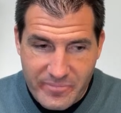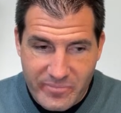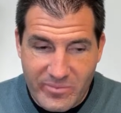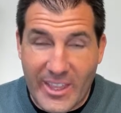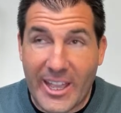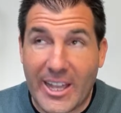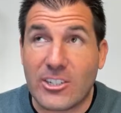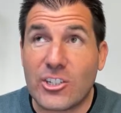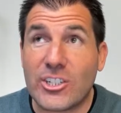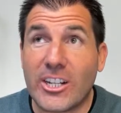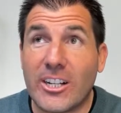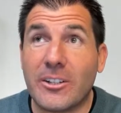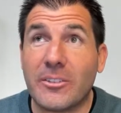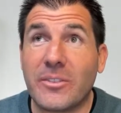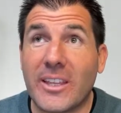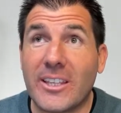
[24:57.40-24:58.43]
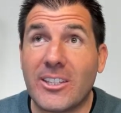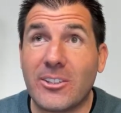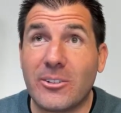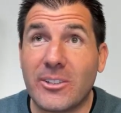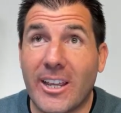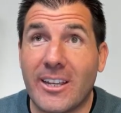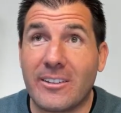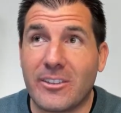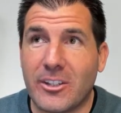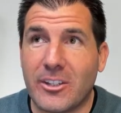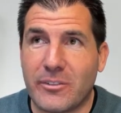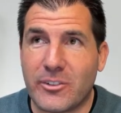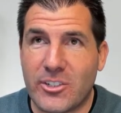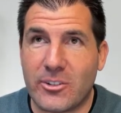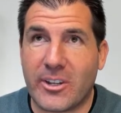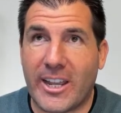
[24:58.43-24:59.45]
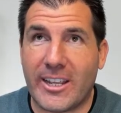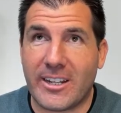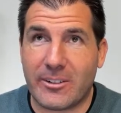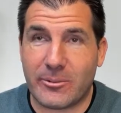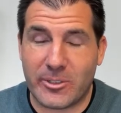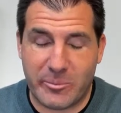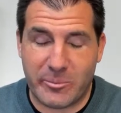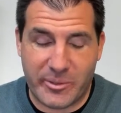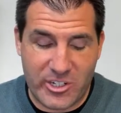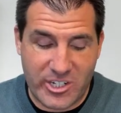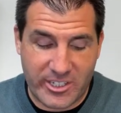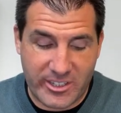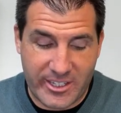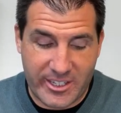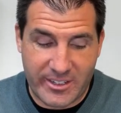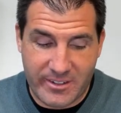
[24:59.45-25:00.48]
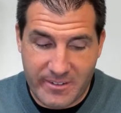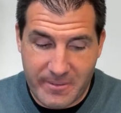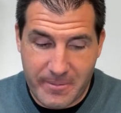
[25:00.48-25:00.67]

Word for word: Yeah, Shell, thank you. Yeah, you're so kind. I really appreciate that.